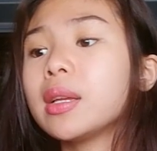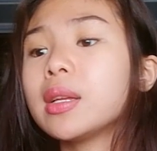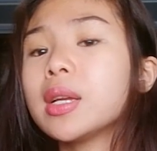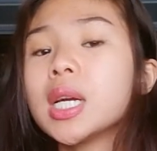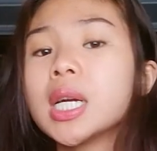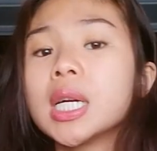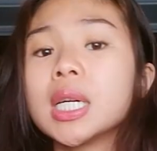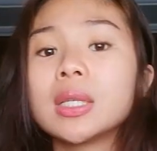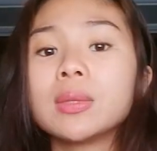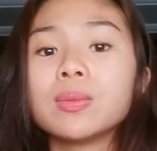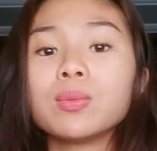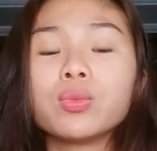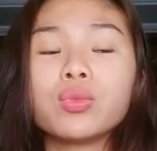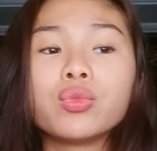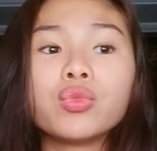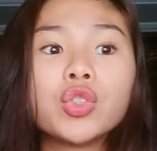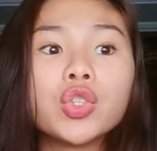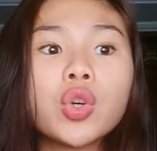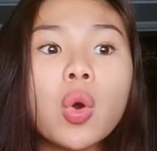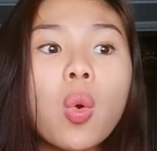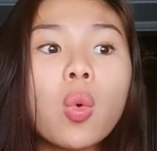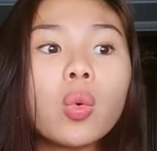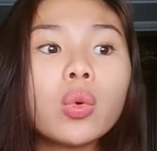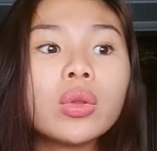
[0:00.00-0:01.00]
be
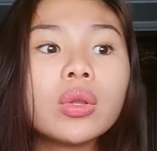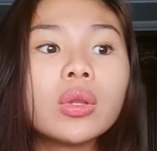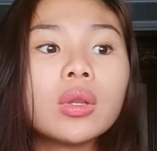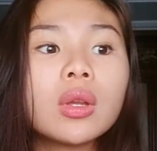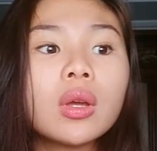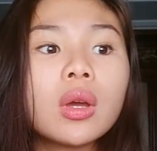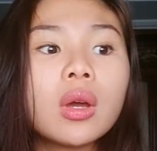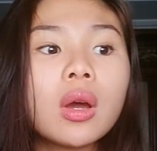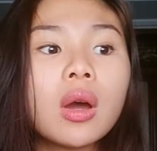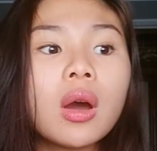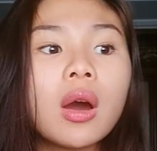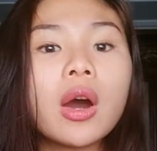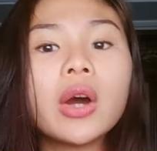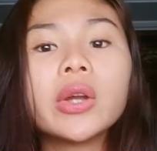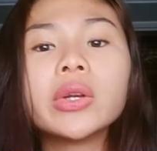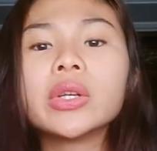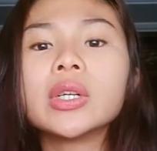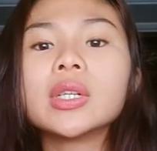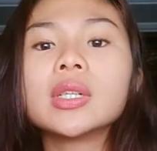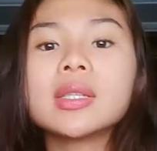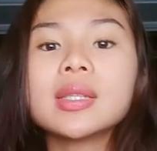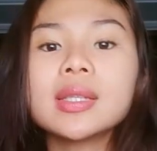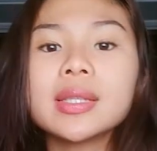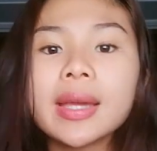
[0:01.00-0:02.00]
informed. I'm not
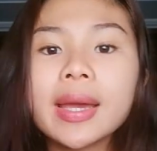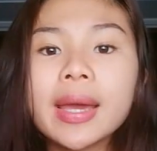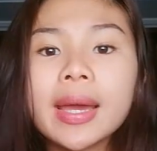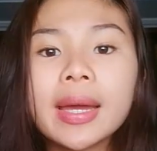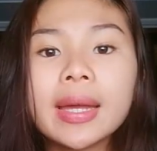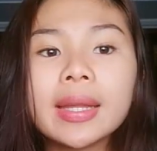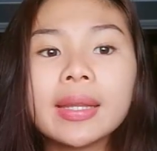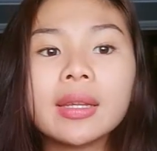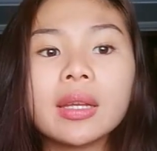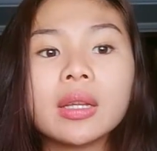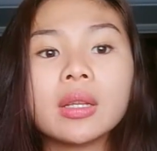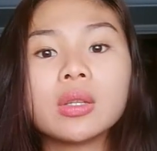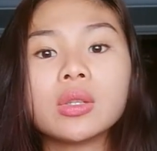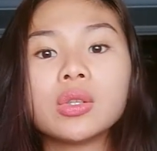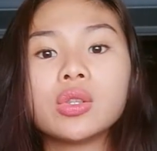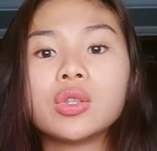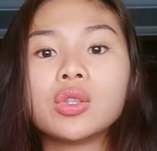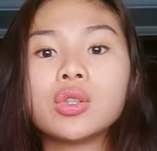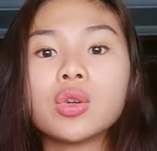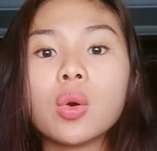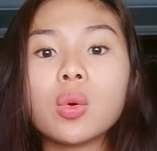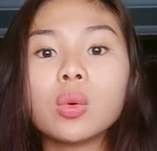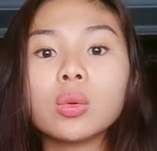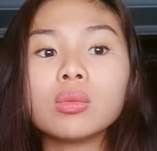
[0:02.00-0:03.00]
saying don't
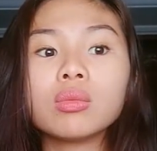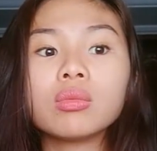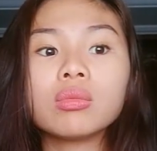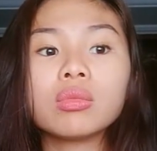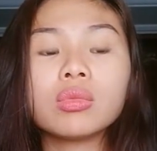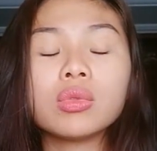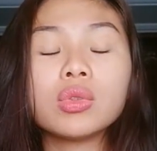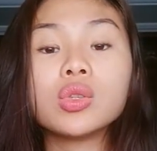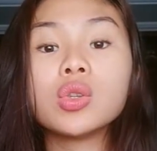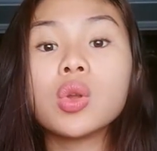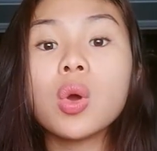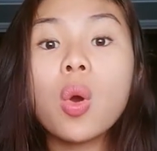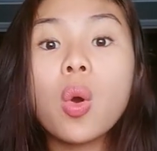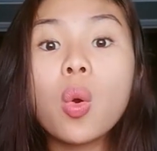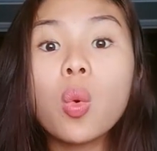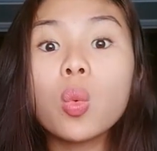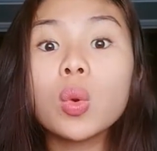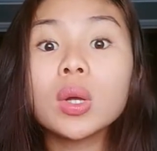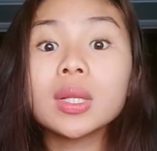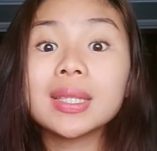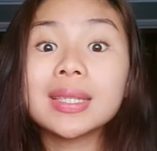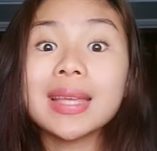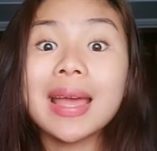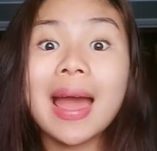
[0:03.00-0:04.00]

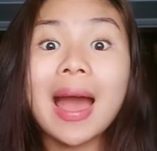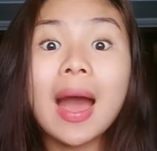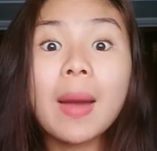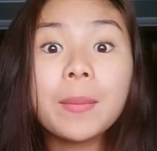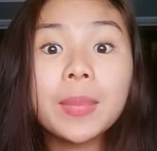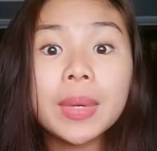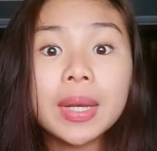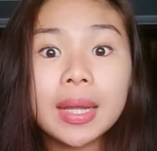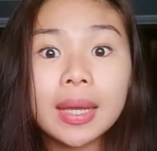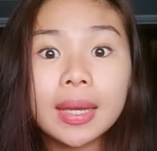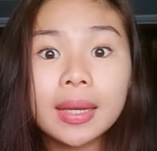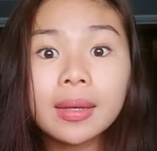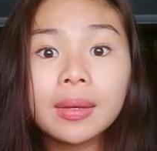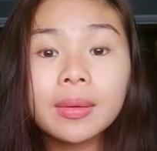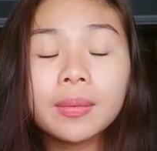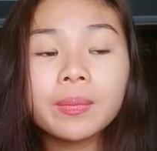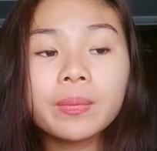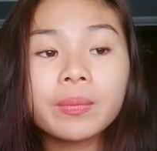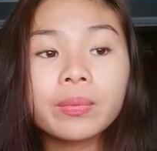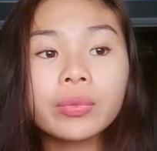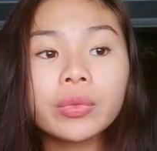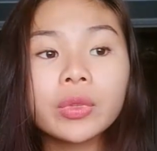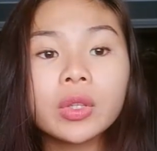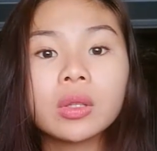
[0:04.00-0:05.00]
understand and
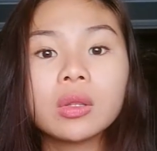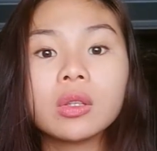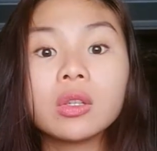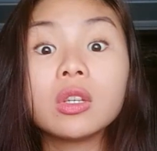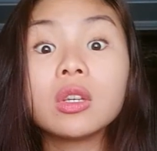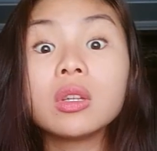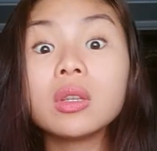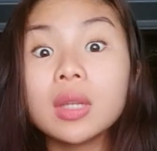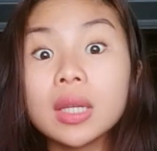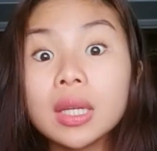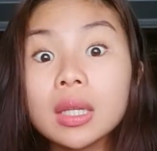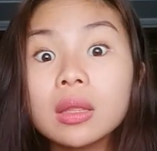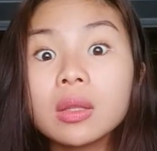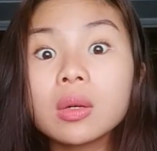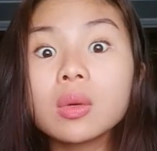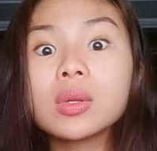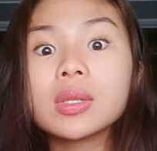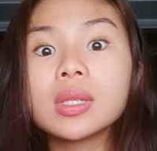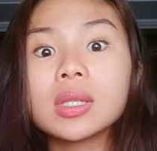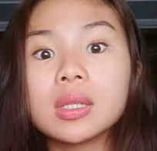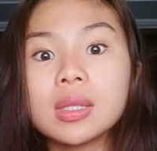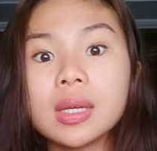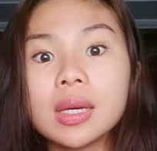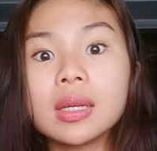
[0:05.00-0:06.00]
don't know what's
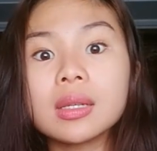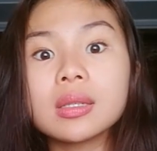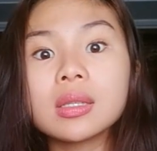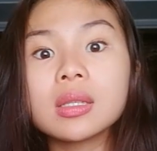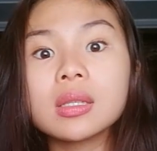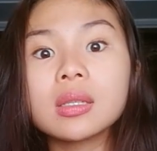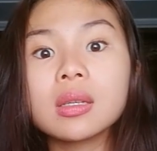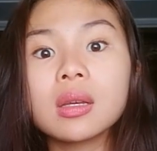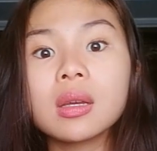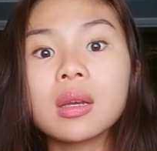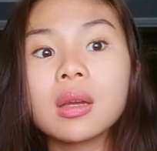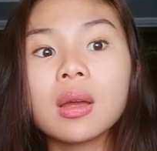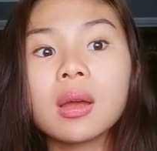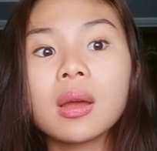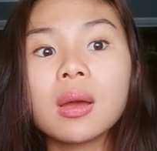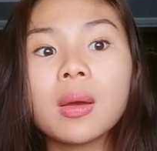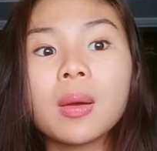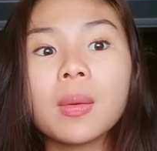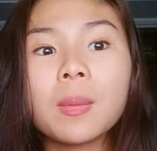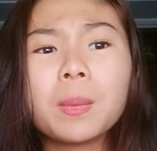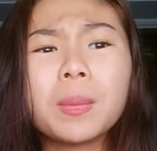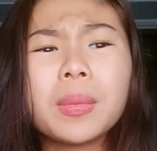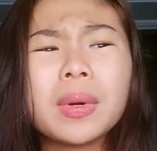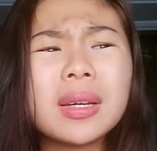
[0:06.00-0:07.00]
happening.
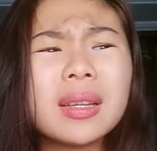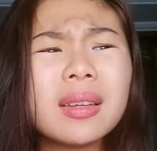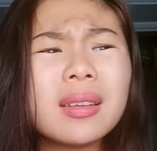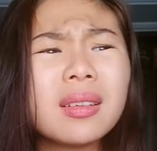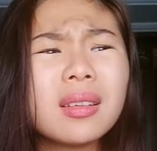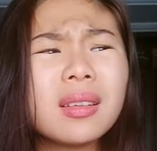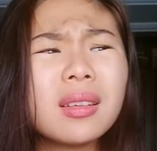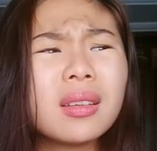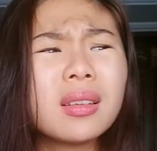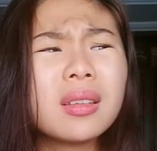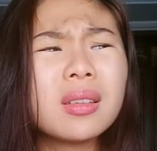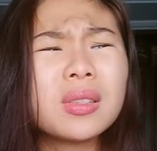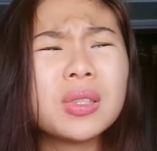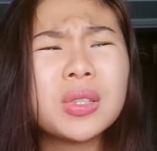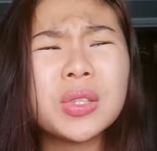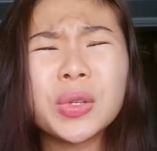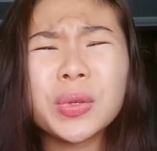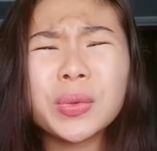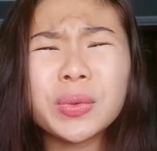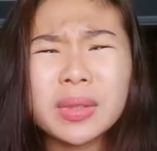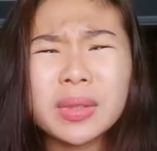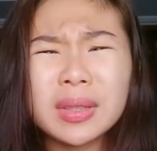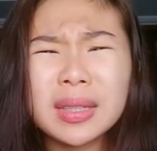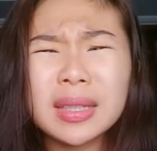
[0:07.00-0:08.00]
You need those
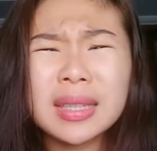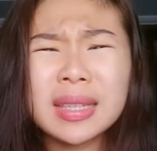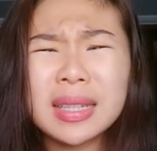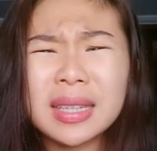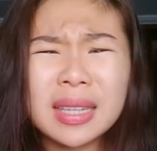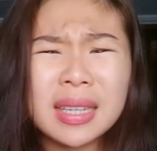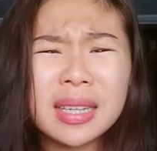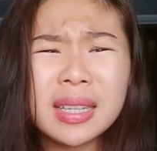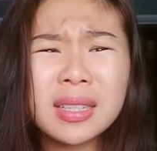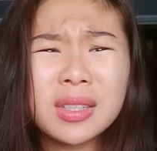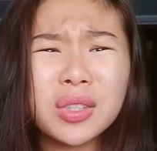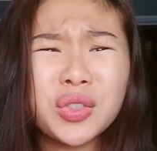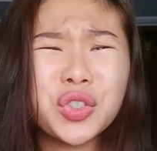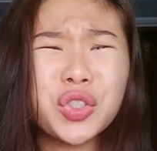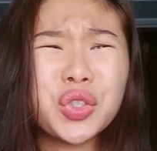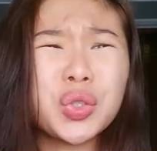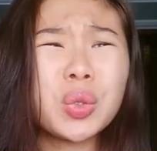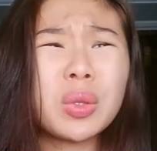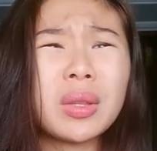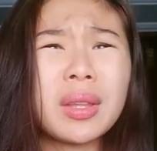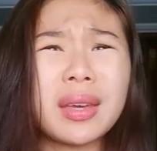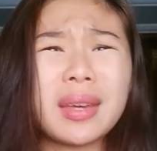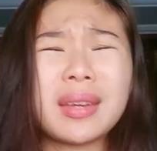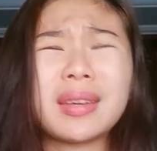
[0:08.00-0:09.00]
things.
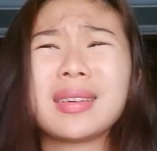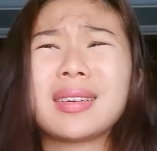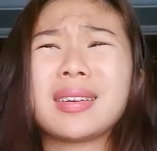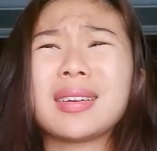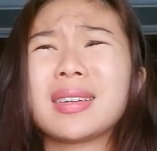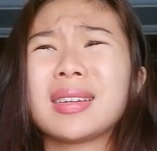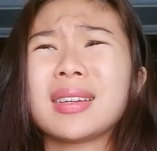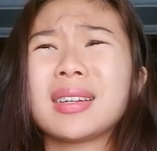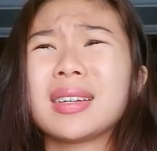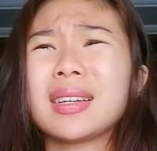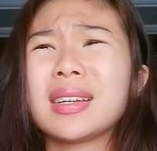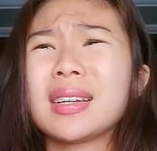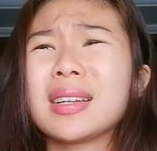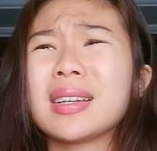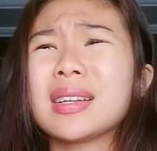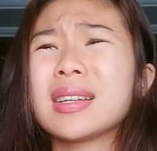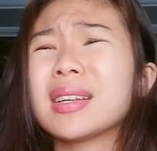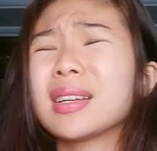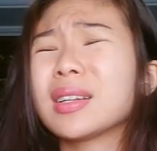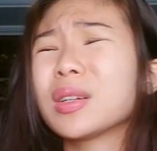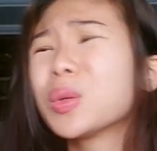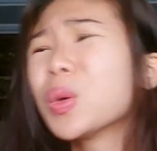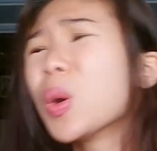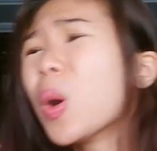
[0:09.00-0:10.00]
But do you really
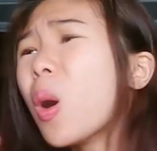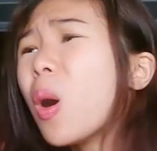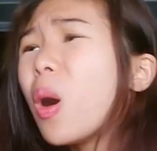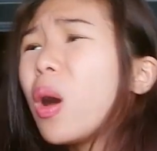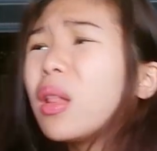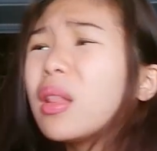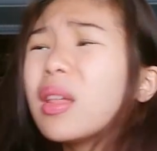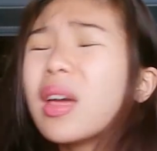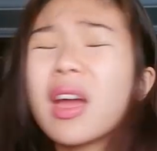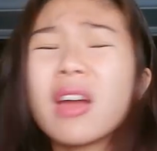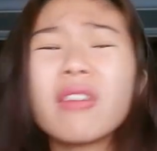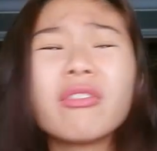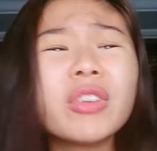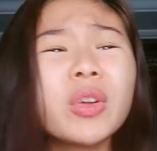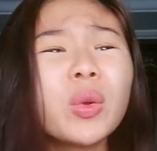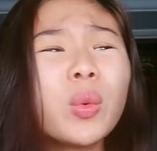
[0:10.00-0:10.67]
need to